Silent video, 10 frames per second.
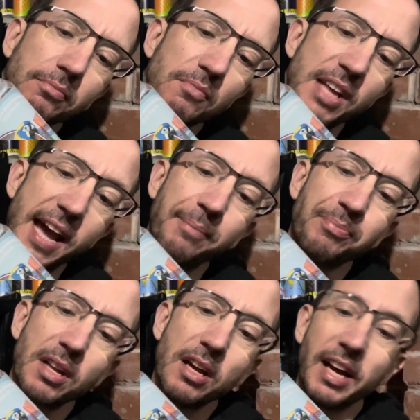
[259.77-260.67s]
Yeah,
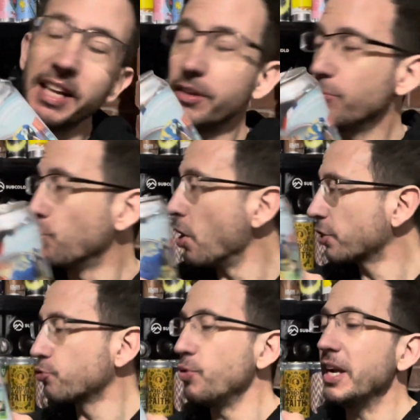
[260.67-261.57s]
and it
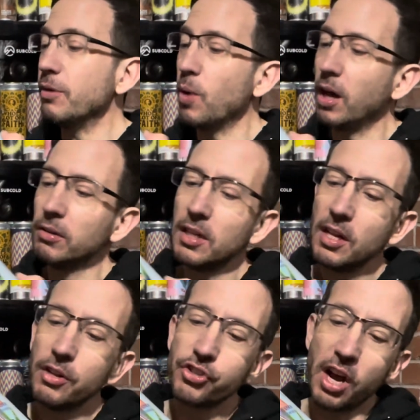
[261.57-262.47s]
works really well.
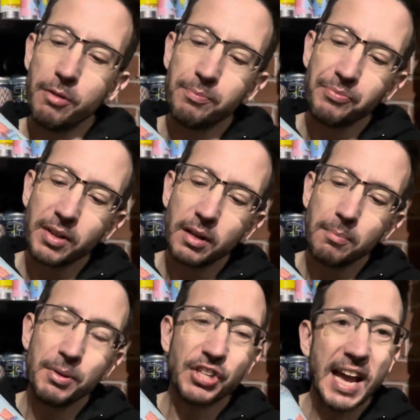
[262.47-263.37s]
So
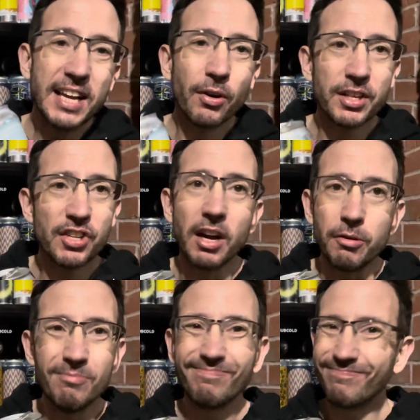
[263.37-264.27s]
mosaic on its
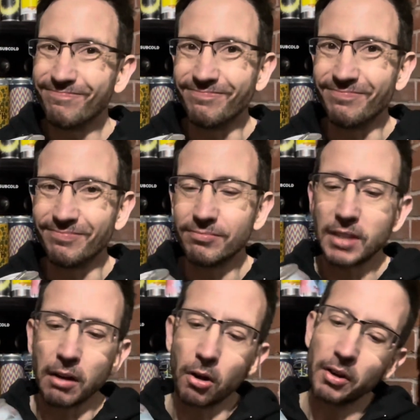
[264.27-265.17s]
own,
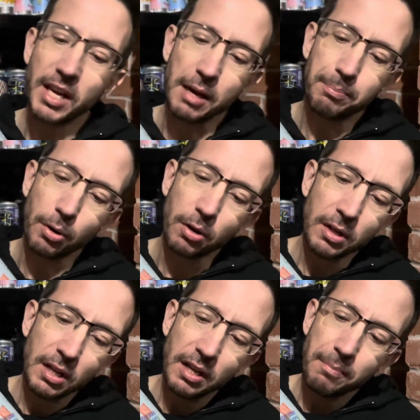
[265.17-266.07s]
don't like it, but
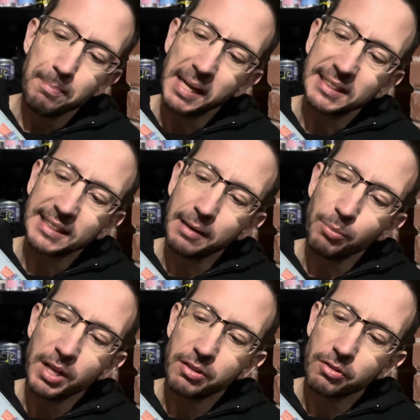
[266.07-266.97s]
mixed in
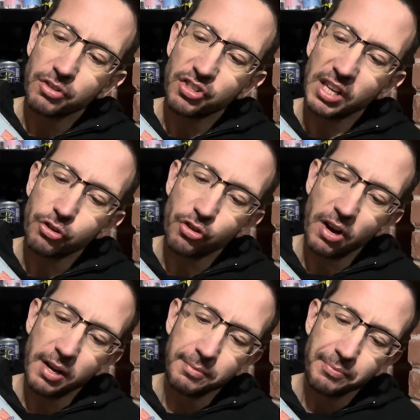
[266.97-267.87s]
with
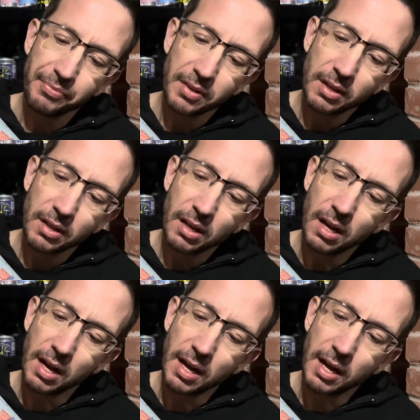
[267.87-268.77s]
Citra,
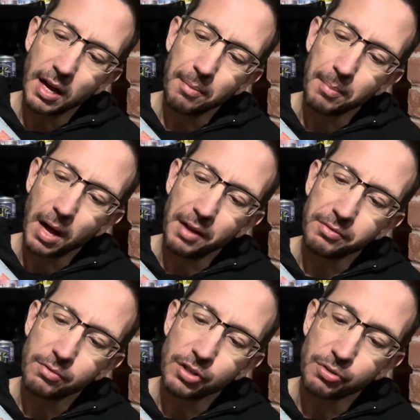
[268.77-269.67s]

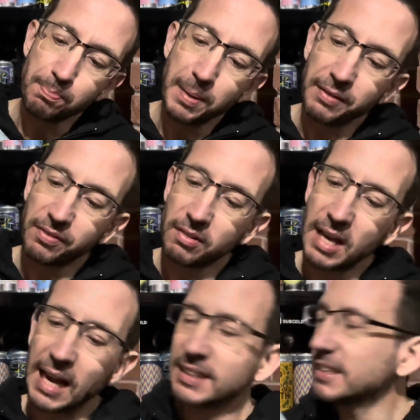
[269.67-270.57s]
and there's a bit of
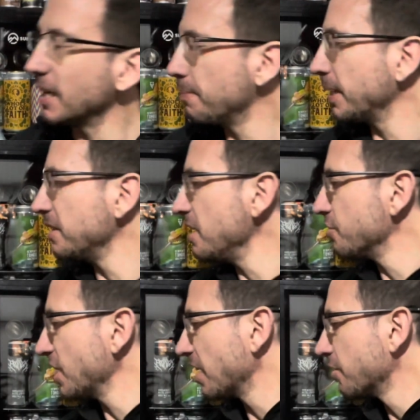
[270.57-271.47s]
Galaxy and a bit of New
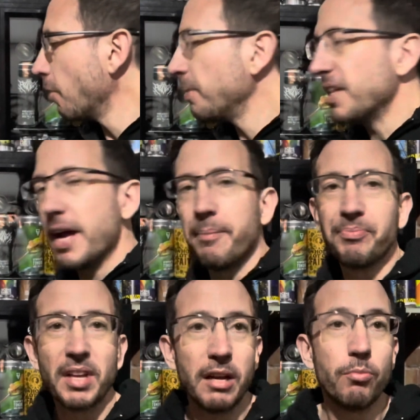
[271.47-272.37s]
Zealand hop in there.
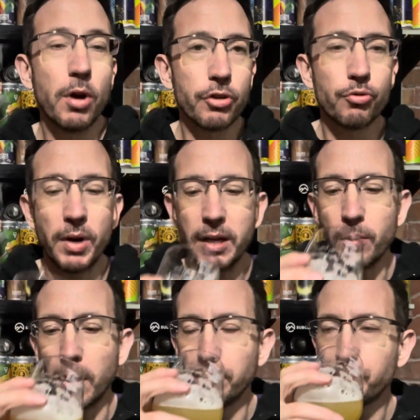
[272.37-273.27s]
It works really
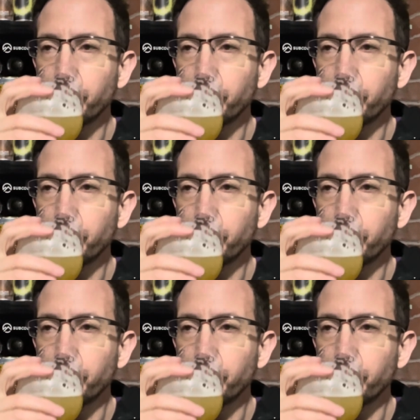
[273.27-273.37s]
well.